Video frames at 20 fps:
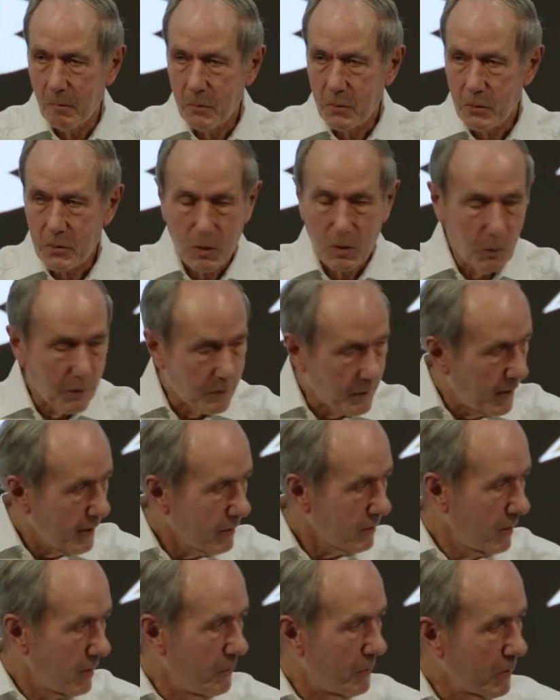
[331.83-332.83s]
So with
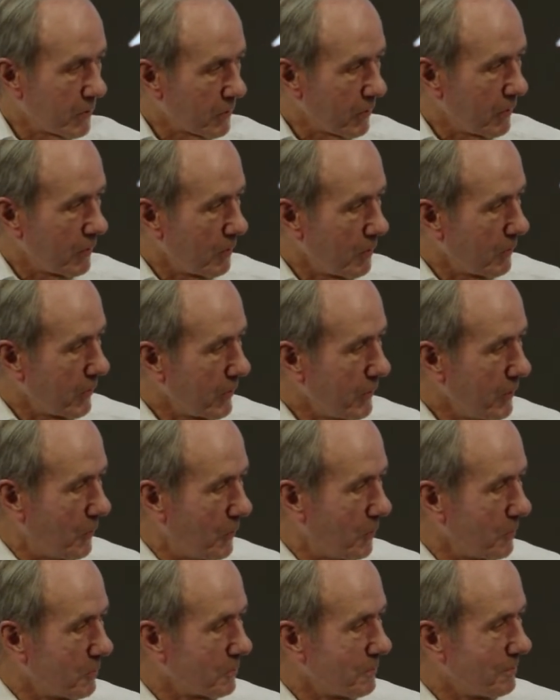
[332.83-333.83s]
that, I'm going to turn it over to you.